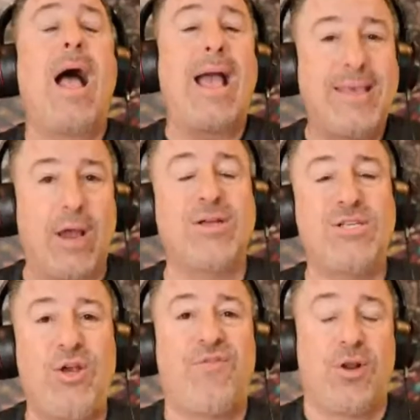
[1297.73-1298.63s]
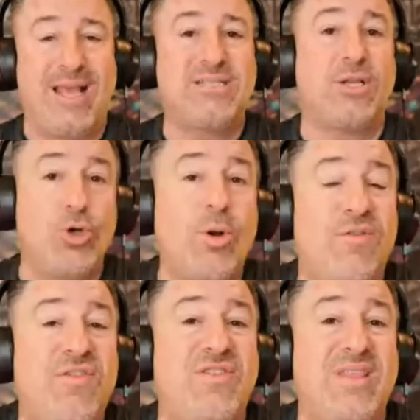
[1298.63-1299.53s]
I guarantee you for less than
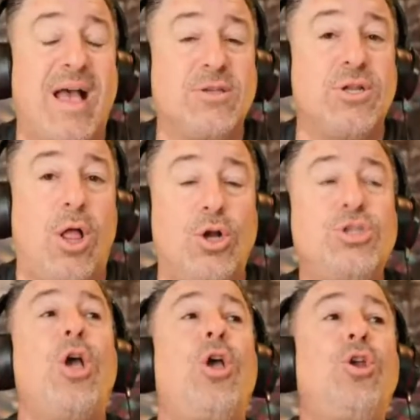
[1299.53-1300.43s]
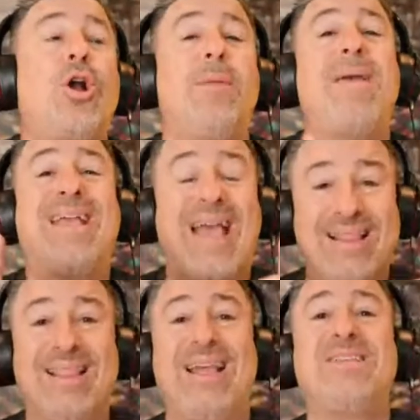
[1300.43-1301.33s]
$250,000, you're going to make at
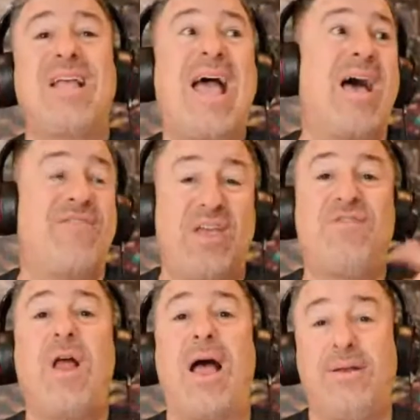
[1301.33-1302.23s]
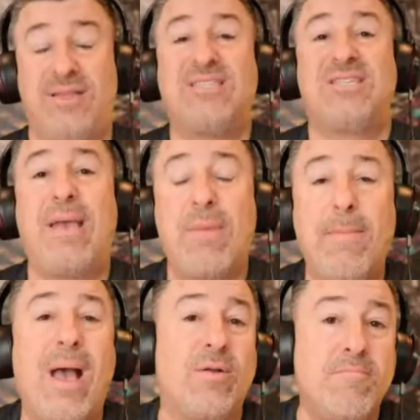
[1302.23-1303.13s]
least half, if not the same amount
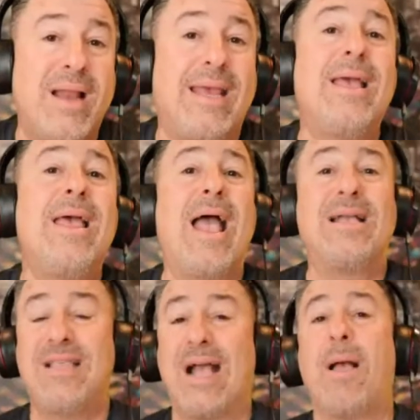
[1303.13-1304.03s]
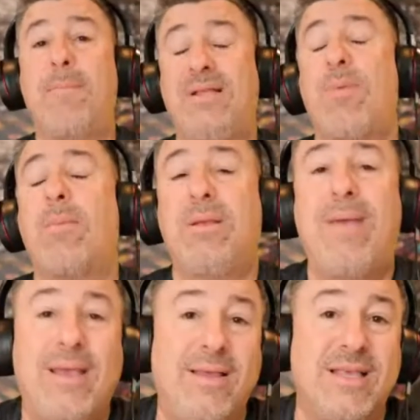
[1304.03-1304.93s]
of money as that company's probably
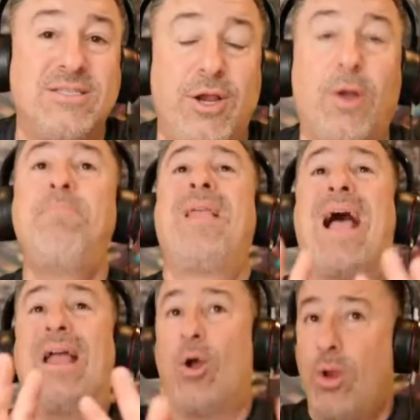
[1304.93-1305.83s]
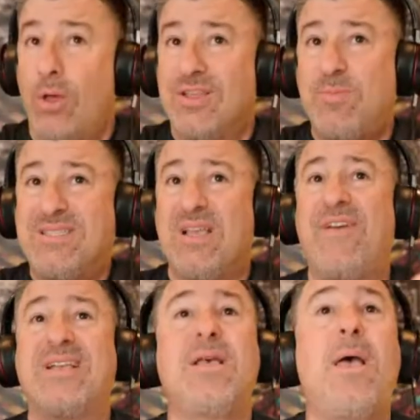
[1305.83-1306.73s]
making this year. I don't know the specifics,
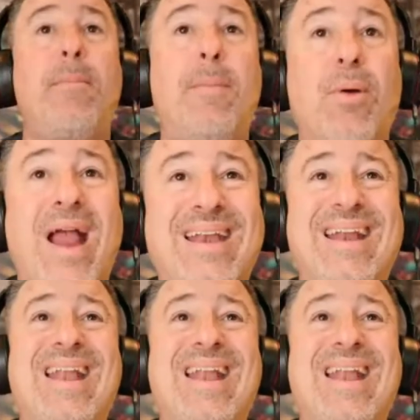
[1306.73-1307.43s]
but Brandon,